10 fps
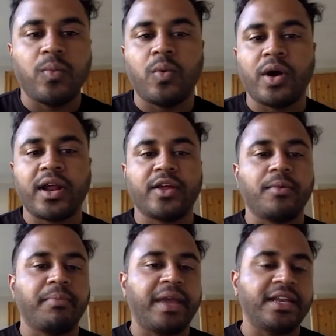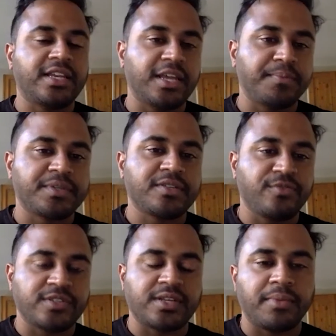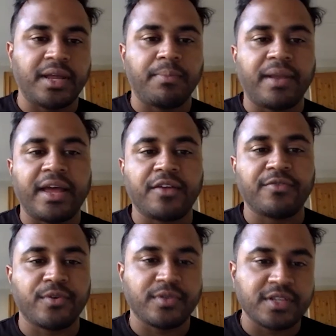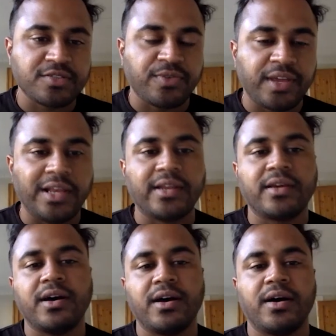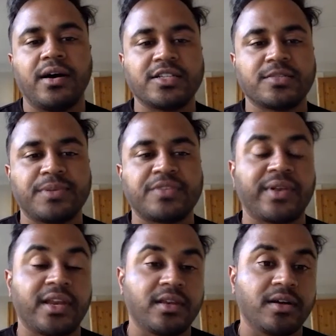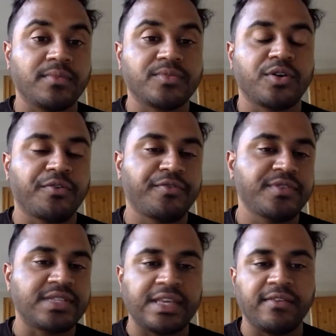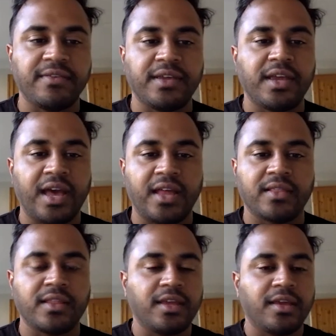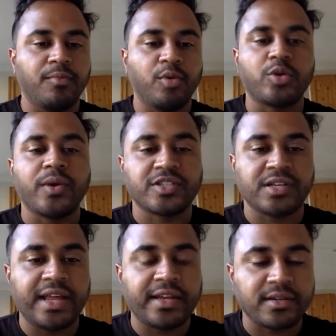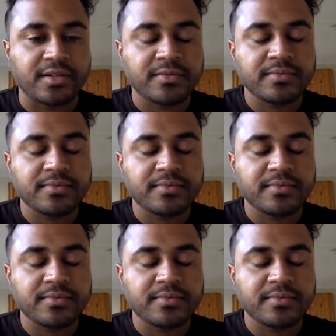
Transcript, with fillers: What are your main tips for somebody applying for this field, uh, specifically in terms of C V and the motivation letter?